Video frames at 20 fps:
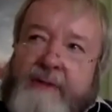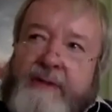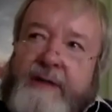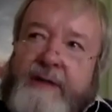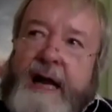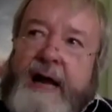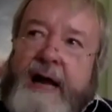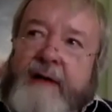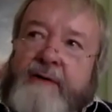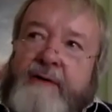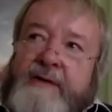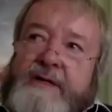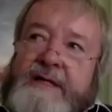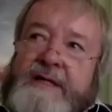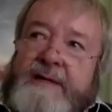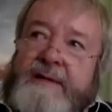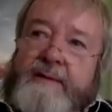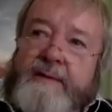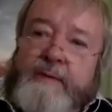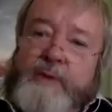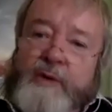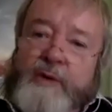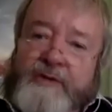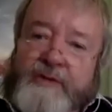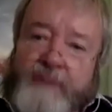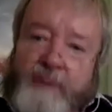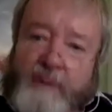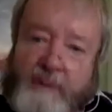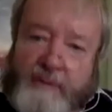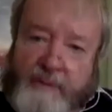out the more
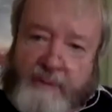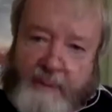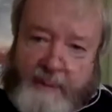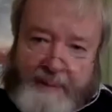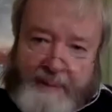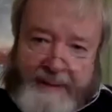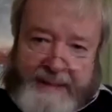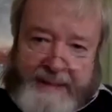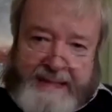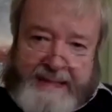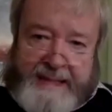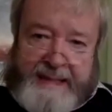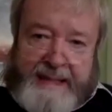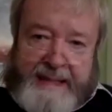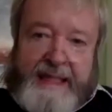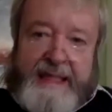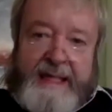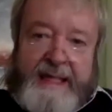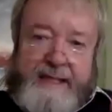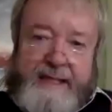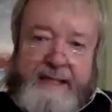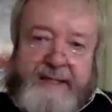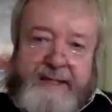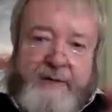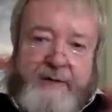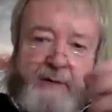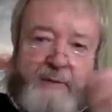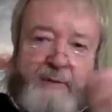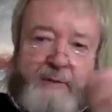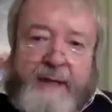thoughtful person is a
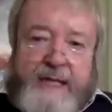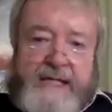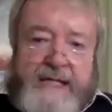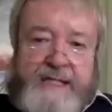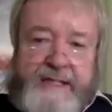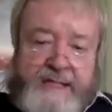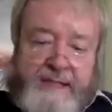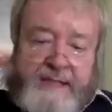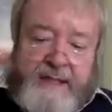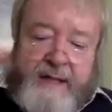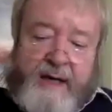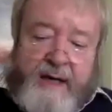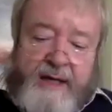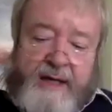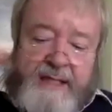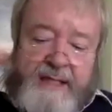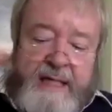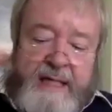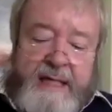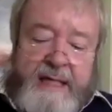good place to start.